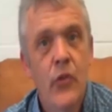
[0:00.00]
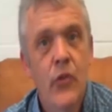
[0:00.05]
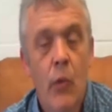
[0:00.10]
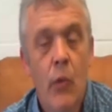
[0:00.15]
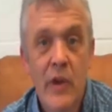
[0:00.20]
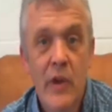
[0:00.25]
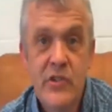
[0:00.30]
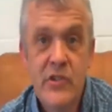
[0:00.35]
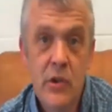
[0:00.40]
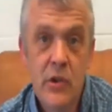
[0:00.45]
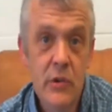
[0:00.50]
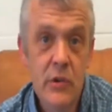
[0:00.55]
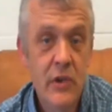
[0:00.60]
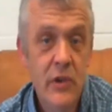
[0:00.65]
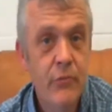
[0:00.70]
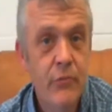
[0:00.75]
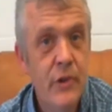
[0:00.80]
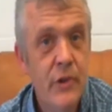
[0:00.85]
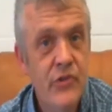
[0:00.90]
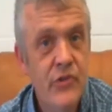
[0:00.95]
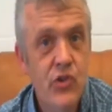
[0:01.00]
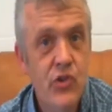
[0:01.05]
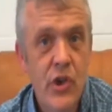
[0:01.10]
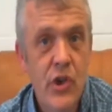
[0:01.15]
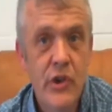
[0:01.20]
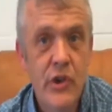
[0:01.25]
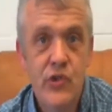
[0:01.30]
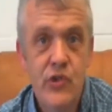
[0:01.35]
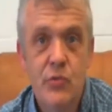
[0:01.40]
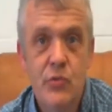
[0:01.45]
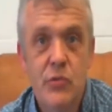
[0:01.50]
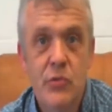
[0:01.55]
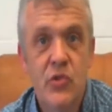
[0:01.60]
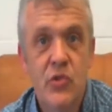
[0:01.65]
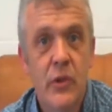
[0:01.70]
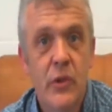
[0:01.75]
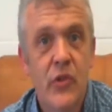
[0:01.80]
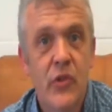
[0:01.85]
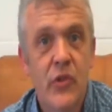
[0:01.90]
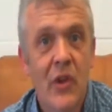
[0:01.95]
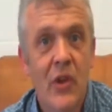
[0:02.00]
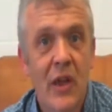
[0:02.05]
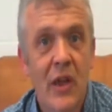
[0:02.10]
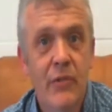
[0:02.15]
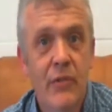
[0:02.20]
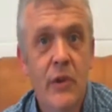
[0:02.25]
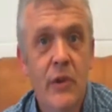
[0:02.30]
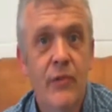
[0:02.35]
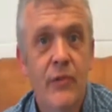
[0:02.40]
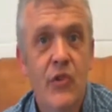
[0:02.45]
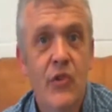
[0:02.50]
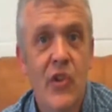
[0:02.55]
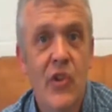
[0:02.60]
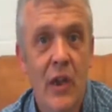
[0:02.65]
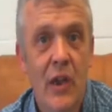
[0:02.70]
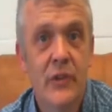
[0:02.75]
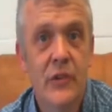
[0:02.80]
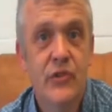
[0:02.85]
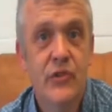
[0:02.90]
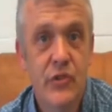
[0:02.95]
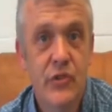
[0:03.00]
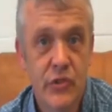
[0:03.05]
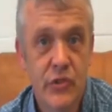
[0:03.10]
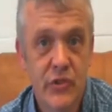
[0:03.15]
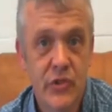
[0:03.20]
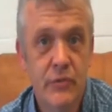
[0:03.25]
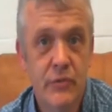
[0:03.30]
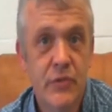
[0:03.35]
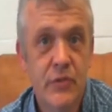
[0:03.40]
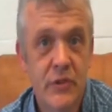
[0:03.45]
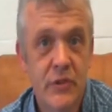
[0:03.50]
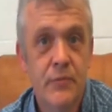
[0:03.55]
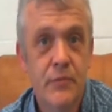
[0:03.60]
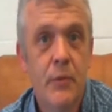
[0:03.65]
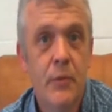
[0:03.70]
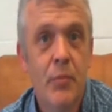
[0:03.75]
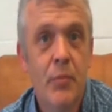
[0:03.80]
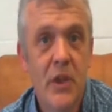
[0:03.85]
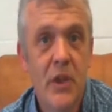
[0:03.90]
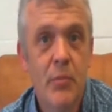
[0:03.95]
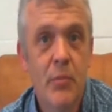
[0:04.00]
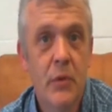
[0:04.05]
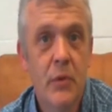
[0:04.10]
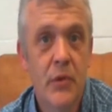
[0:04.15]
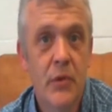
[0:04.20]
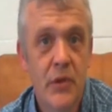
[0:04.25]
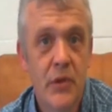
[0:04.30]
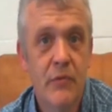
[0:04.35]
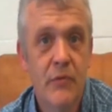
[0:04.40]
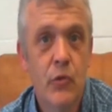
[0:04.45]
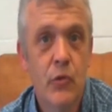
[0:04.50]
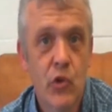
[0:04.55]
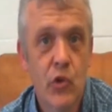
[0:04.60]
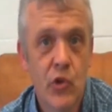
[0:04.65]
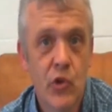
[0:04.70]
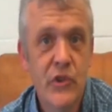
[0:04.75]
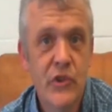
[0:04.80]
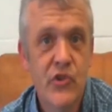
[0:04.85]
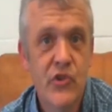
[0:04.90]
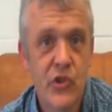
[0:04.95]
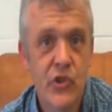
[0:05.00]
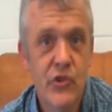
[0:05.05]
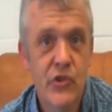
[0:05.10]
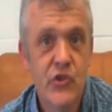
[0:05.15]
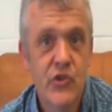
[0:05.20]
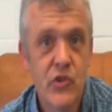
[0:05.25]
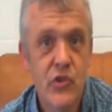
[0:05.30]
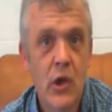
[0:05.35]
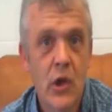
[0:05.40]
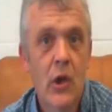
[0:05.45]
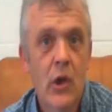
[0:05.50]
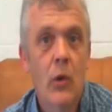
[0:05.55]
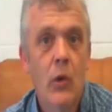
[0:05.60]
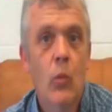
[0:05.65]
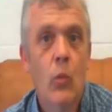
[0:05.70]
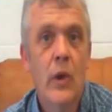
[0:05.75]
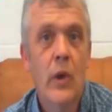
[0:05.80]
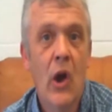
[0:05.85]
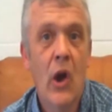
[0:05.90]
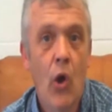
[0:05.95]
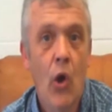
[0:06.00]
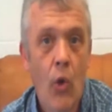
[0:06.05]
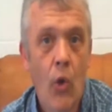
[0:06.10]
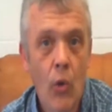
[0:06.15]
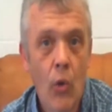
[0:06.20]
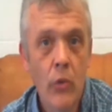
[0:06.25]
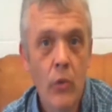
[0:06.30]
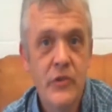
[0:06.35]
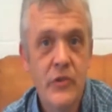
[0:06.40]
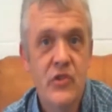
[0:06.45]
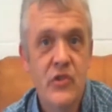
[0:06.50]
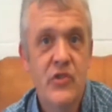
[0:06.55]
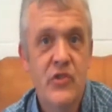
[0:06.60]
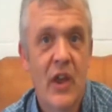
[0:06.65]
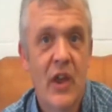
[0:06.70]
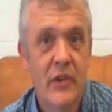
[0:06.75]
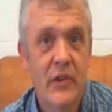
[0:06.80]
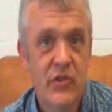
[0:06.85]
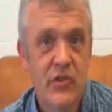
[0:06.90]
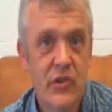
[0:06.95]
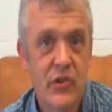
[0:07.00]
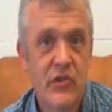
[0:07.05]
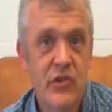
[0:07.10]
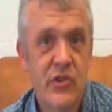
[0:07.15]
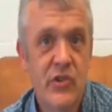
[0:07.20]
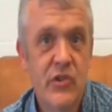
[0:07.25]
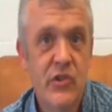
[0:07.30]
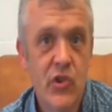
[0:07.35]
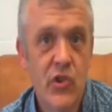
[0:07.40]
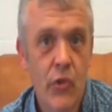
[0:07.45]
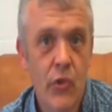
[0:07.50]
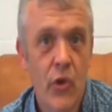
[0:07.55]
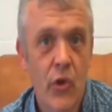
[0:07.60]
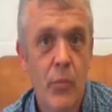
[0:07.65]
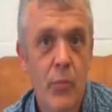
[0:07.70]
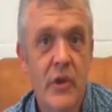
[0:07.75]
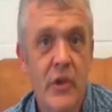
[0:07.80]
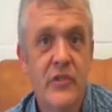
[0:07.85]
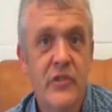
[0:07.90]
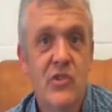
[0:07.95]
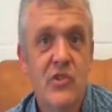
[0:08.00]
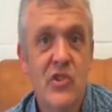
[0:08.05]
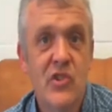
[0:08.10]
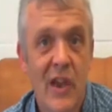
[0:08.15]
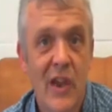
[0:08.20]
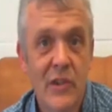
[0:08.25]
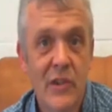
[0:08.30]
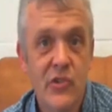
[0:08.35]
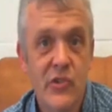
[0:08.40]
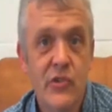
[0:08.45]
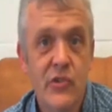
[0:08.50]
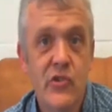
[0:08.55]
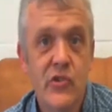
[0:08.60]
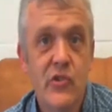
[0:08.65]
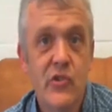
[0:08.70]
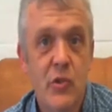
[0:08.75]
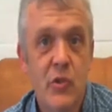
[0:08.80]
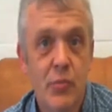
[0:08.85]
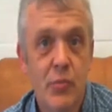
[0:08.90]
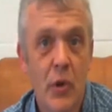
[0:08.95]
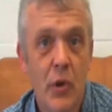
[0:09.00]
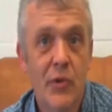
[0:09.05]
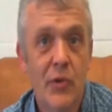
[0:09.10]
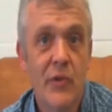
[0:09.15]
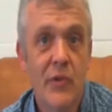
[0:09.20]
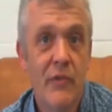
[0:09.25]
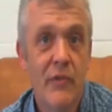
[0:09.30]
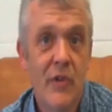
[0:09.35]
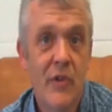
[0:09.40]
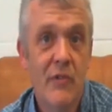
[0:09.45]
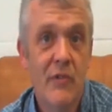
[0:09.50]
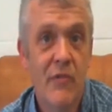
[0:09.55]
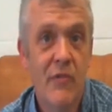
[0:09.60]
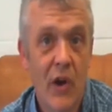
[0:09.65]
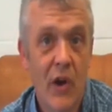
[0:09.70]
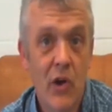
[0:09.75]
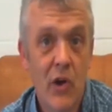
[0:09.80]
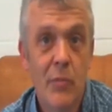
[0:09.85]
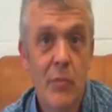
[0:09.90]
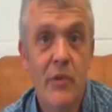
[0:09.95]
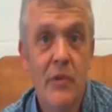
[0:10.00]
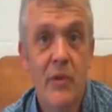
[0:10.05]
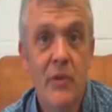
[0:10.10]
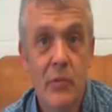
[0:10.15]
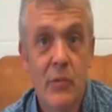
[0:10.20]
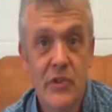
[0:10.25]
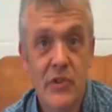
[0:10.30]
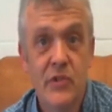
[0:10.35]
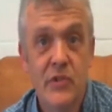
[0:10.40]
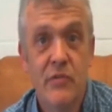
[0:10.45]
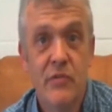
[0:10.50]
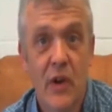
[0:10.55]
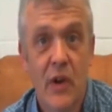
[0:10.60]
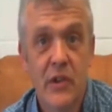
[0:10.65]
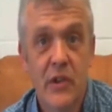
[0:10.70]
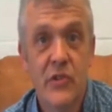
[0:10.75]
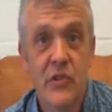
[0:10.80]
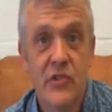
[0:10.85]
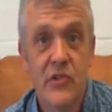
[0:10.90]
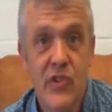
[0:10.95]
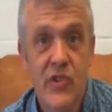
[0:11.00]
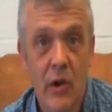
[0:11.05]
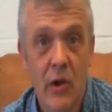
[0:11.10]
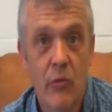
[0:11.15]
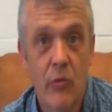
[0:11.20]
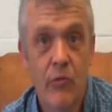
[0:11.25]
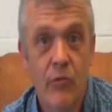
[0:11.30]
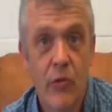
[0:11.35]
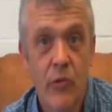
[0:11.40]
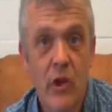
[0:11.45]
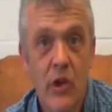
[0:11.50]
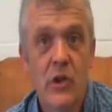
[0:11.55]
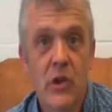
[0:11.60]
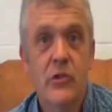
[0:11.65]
There is no differentiation between the level of intelligence of different people and different creatures. We are all as intelligent as each other because intelligence is the product of the environment in which you find yourself.